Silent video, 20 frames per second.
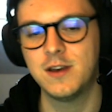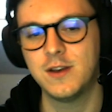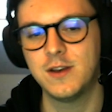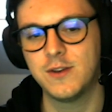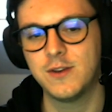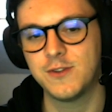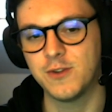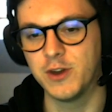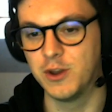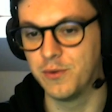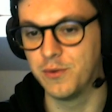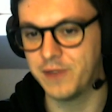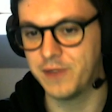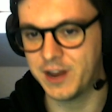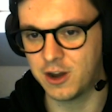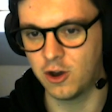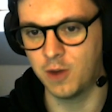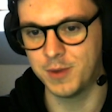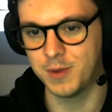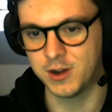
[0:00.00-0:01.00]
So it'll find a
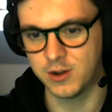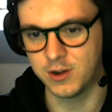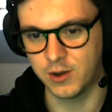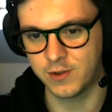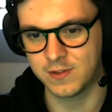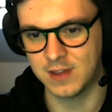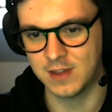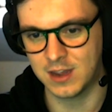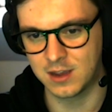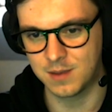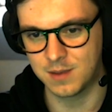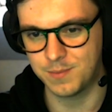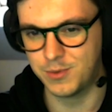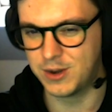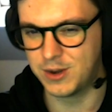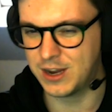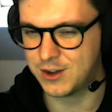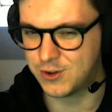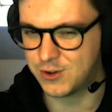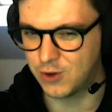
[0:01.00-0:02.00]
home in Dose deck, but
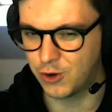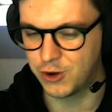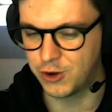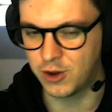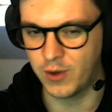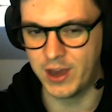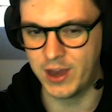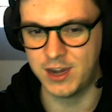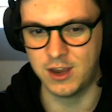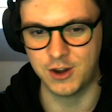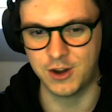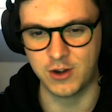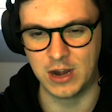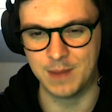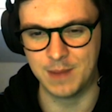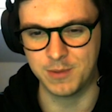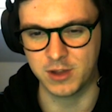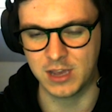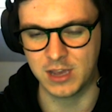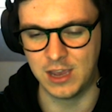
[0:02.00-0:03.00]
I don't know any other
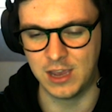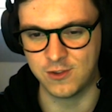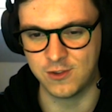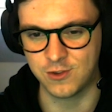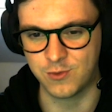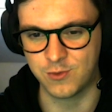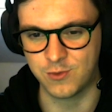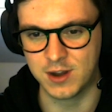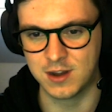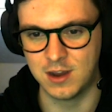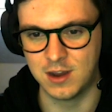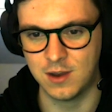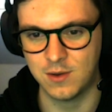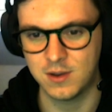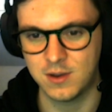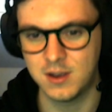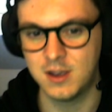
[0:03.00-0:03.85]
applications right now.